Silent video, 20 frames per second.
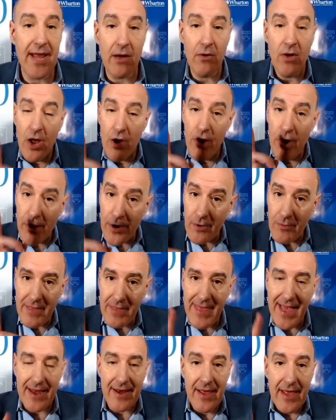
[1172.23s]
Now, not
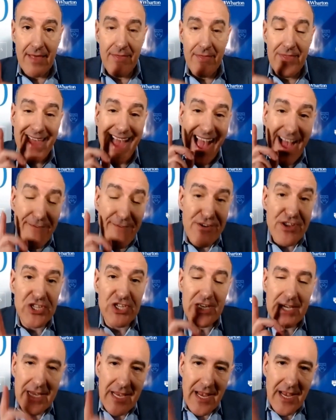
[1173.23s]
only that, the
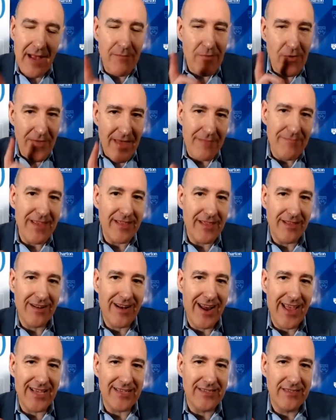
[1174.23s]
average income of that middle
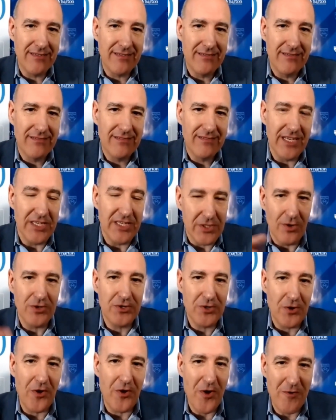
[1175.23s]
class is
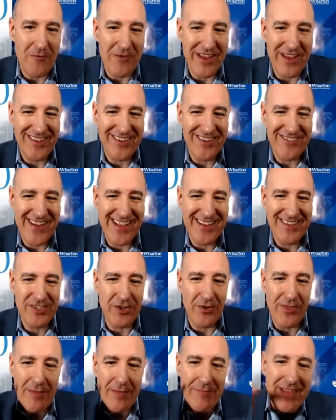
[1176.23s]
also growing, right?
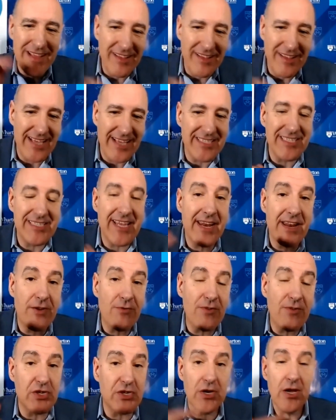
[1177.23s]
So that middle class is
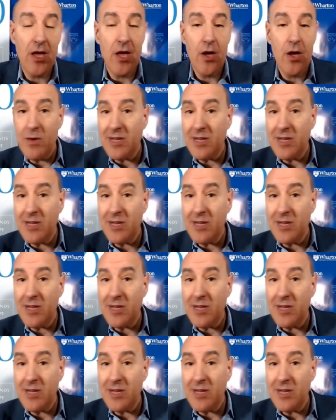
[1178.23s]
getting richer.